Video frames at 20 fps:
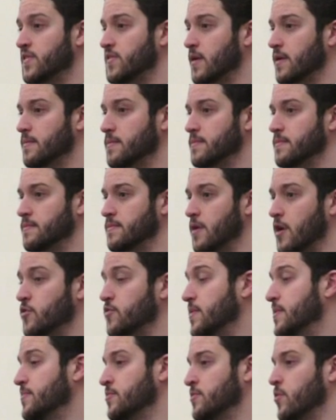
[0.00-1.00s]
ways, uh,
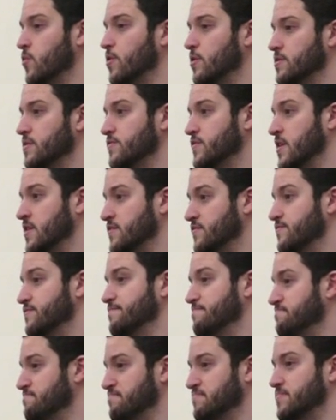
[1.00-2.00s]
other people in the world have kind of
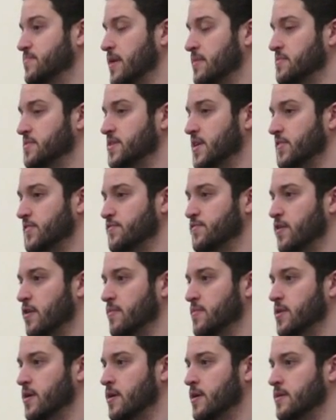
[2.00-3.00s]
probably tested far
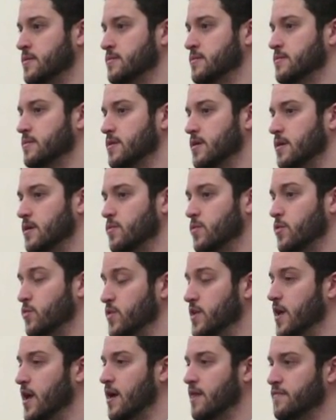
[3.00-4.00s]
and beyond uh, what
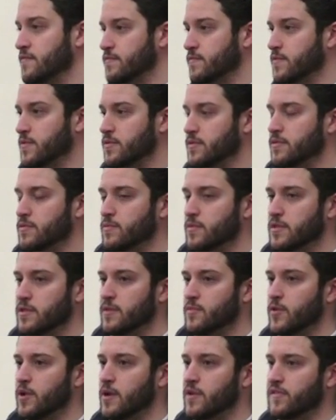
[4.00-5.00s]
we have with, with
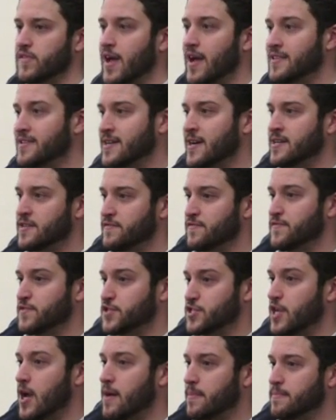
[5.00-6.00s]
Liberators. I had to kind of
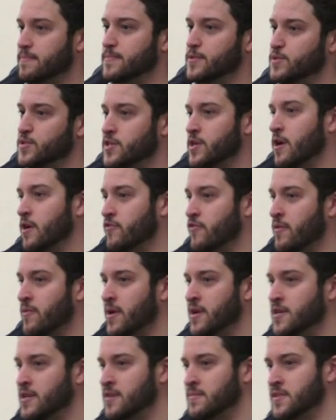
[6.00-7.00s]
stop using all of our
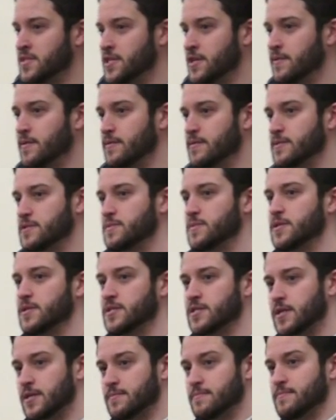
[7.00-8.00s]
money on materials
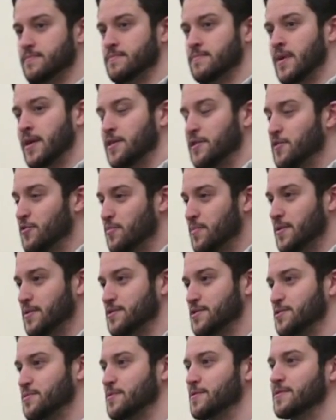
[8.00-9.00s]
because I, my legal
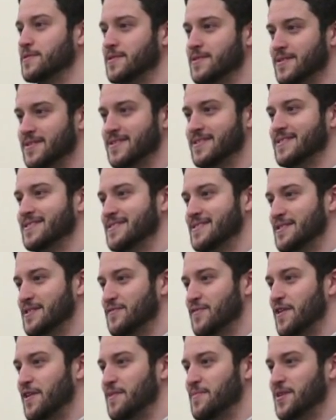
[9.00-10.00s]
bills were
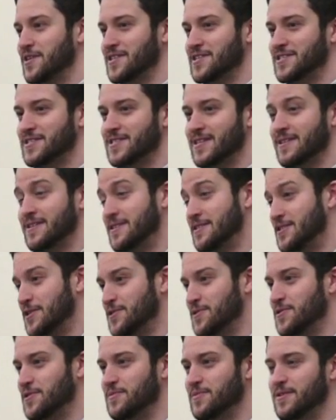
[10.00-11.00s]
the very biggest and
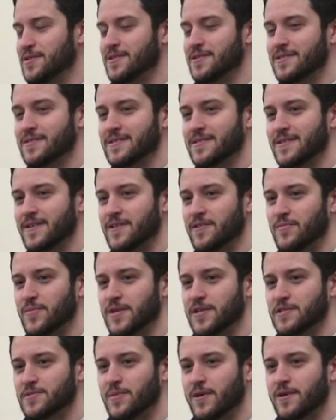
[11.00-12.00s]
continue to be the, the kind of
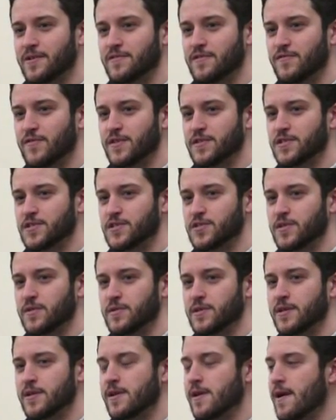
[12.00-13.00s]
biggest part of Defense
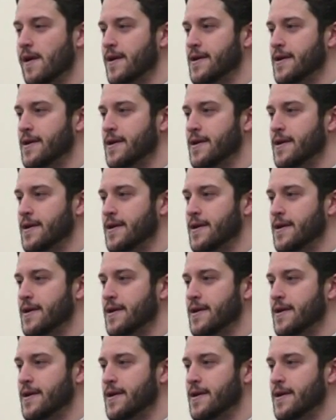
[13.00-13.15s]
Distributed.